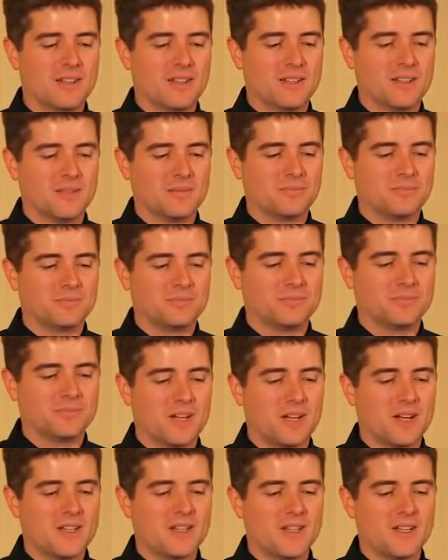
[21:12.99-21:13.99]
Um,
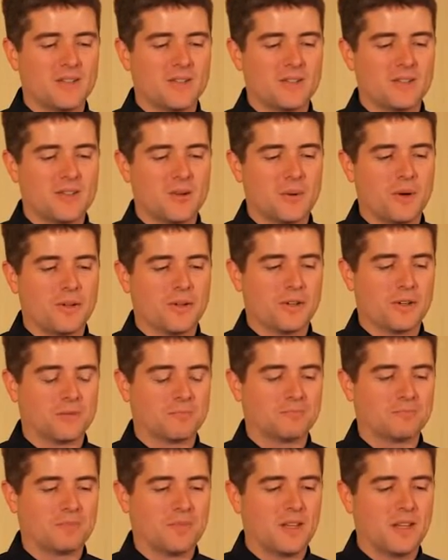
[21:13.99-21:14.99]
eyes didn't do so well there.
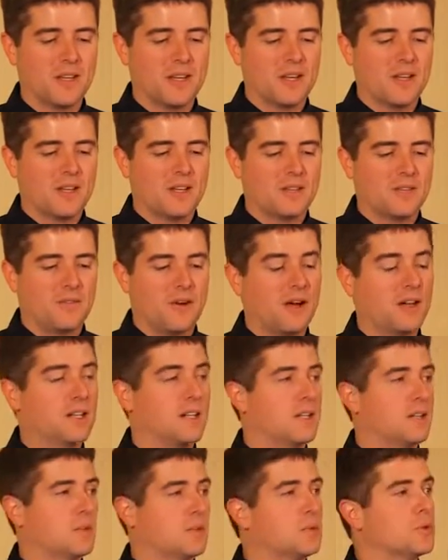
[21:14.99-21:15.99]

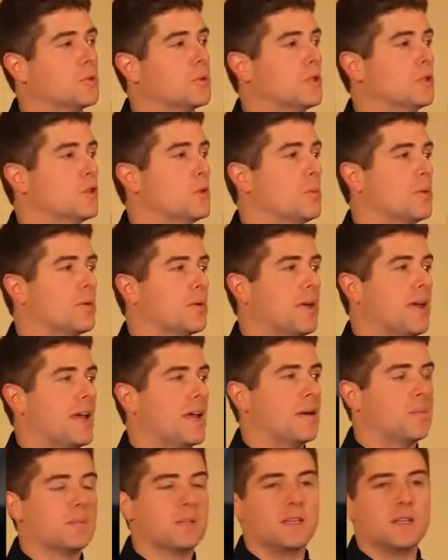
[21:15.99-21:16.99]
Finally, we'll do an aluminum
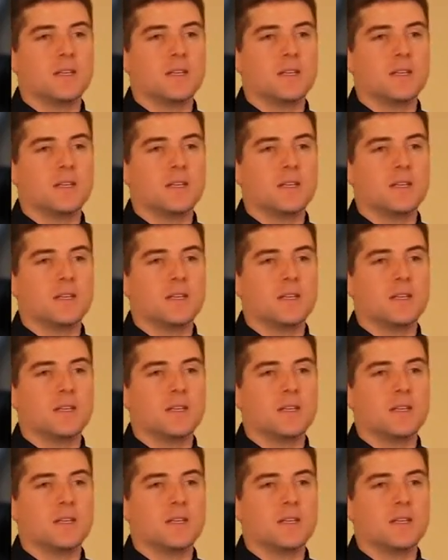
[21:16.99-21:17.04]
cam.